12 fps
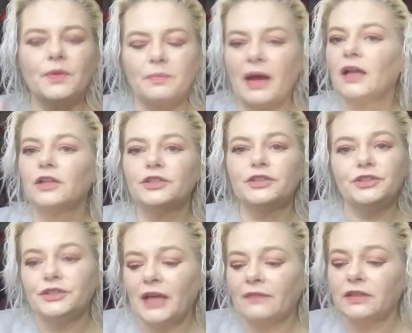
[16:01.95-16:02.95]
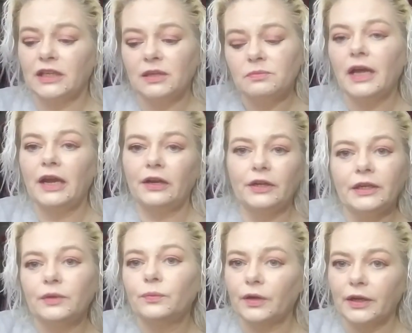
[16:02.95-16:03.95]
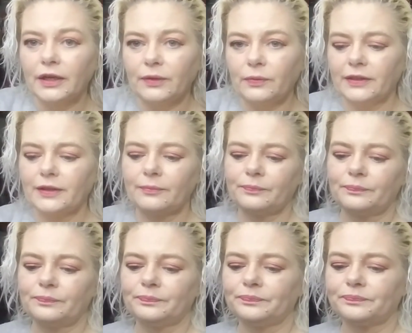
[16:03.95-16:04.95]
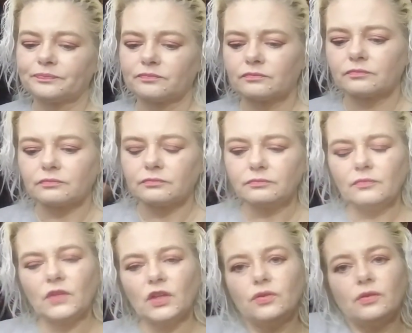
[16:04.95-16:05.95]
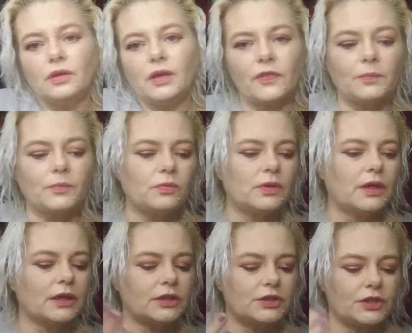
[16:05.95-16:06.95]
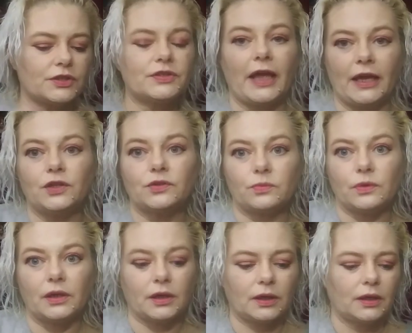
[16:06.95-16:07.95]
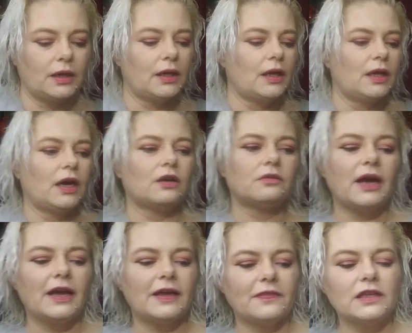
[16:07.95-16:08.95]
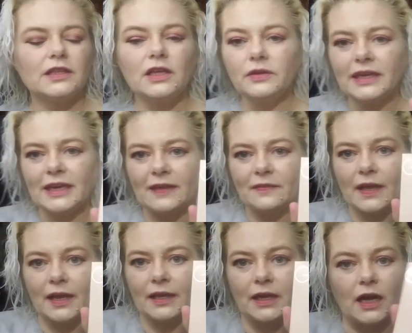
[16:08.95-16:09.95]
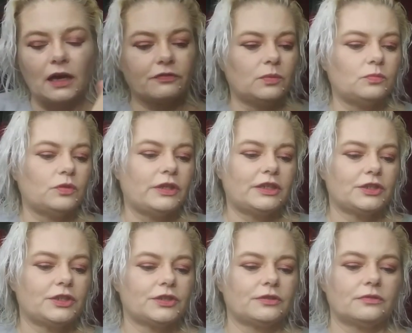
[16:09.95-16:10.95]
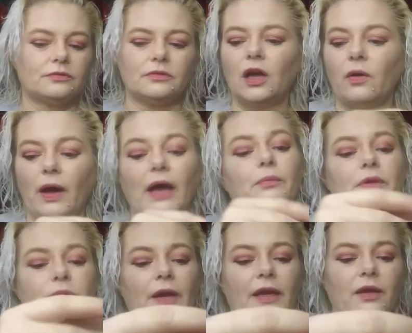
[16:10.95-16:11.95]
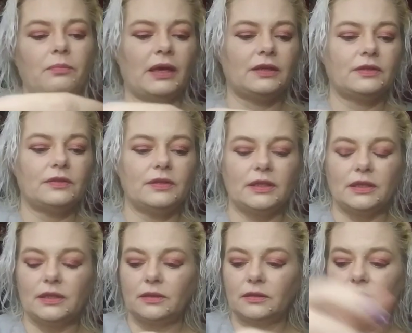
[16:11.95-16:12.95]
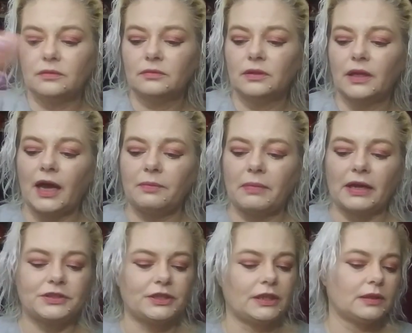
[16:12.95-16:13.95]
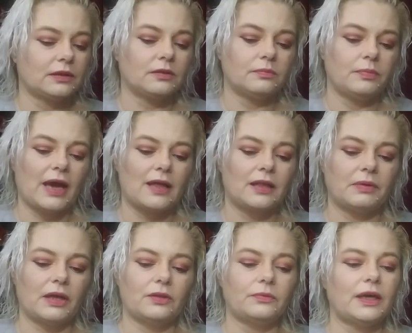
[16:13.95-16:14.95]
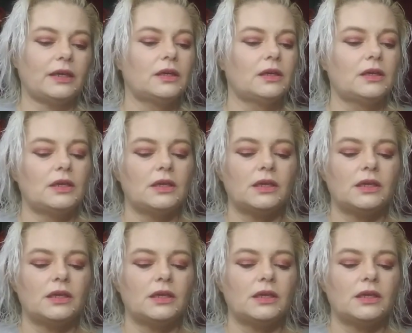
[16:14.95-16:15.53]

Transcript: The matte colors you just have to keep layering and working with them. You can get them to work. It just takes work. Alright, the glow kit that I got from Wish. Oh, I would recommend the, the Imagic palette, by the way.